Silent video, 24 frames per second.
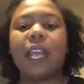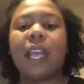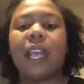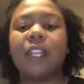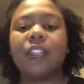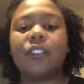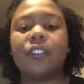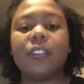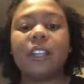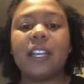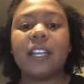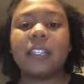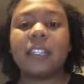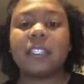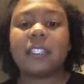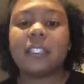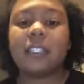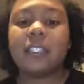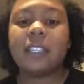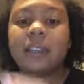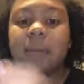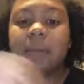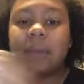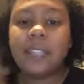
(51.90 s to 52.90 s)
as you guys can
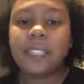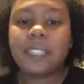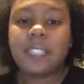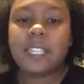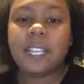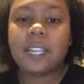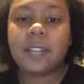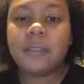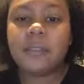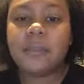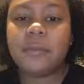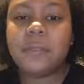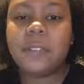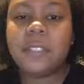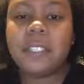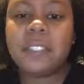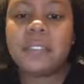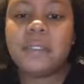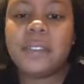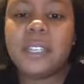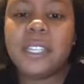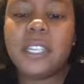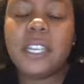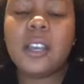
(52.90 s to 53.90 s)
tell by the title of
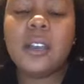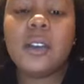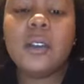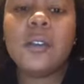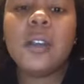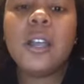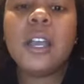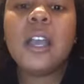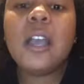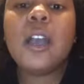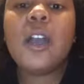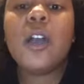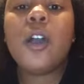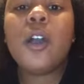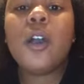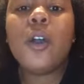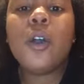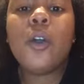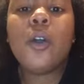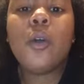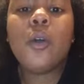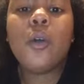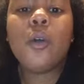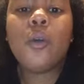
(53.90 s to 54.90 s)
this video,
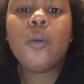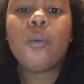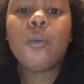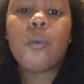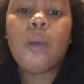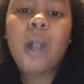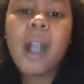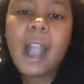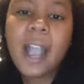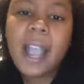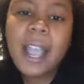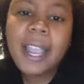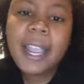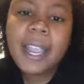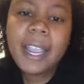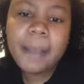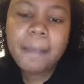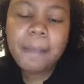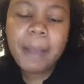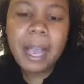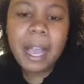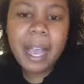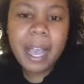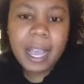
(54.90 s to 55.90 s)
why
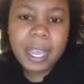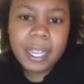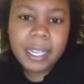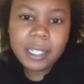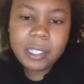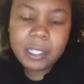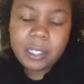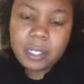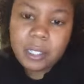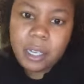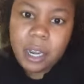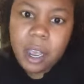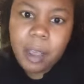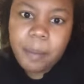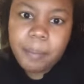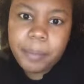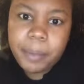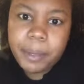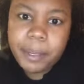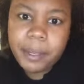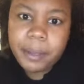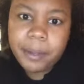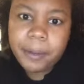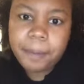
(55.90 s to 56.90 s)
am I
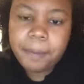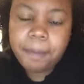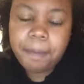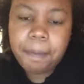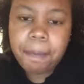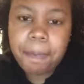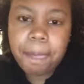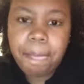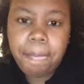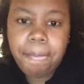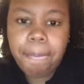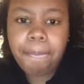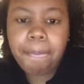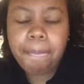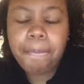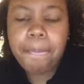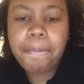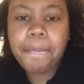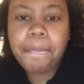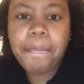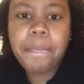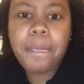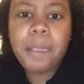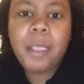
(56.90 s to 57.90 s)
stopping
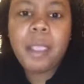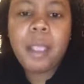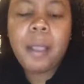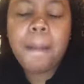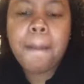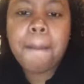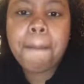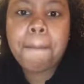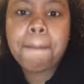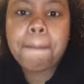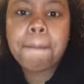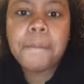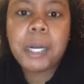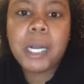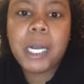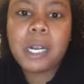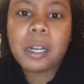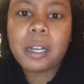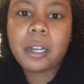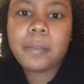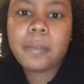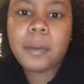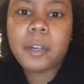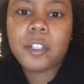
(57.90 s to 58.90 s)

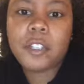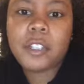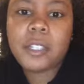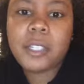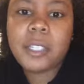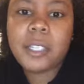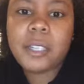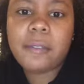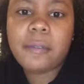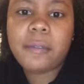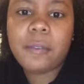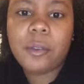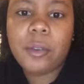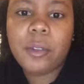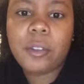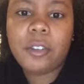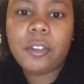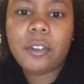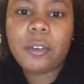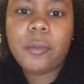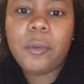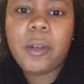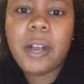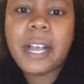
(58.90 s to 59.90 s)
product purchasing for a
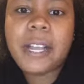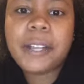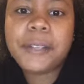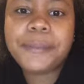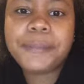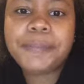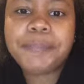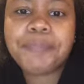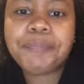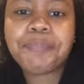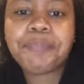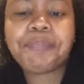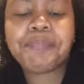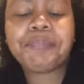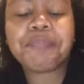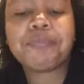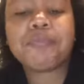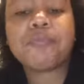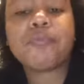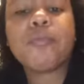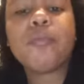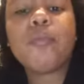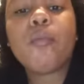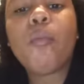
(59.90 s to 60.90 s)
little while?
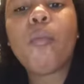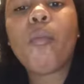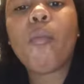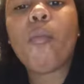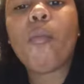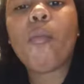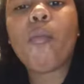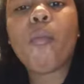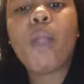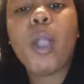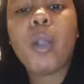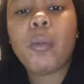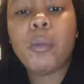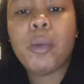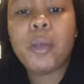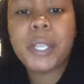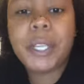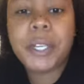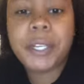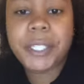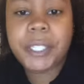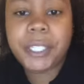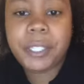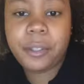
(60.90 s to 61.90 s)
Well,
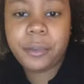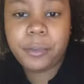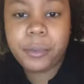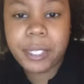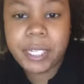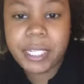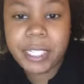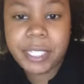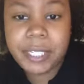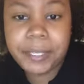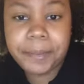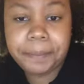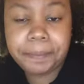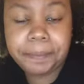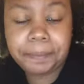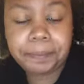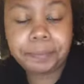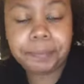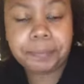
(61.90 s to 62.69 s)
here's the reason.